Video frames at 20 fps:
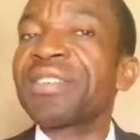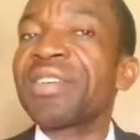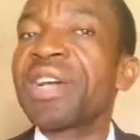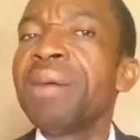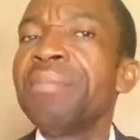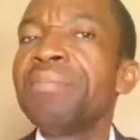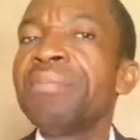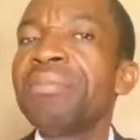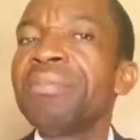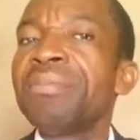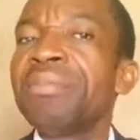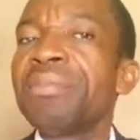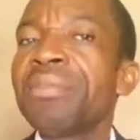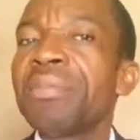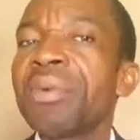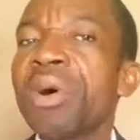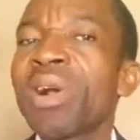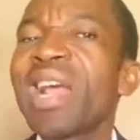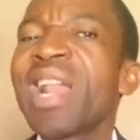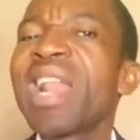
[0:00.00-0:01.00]
came
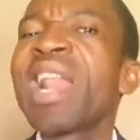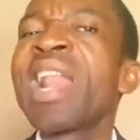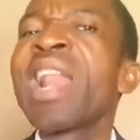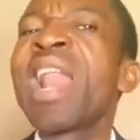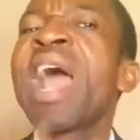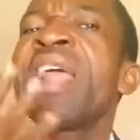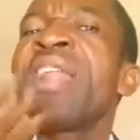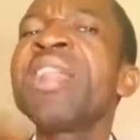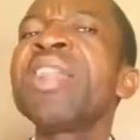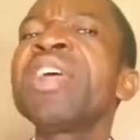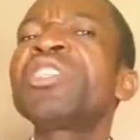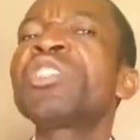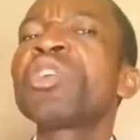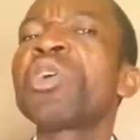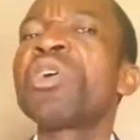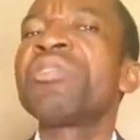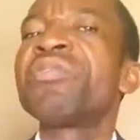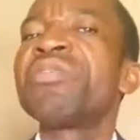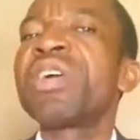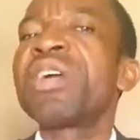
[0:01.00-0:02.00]
under the lineage
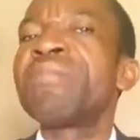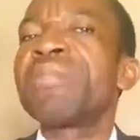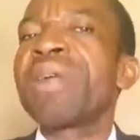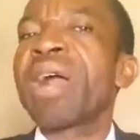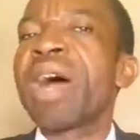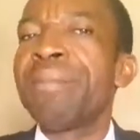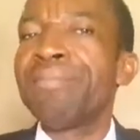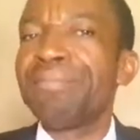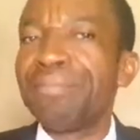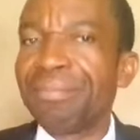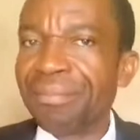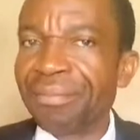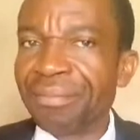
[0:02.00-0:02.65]
of Abraham?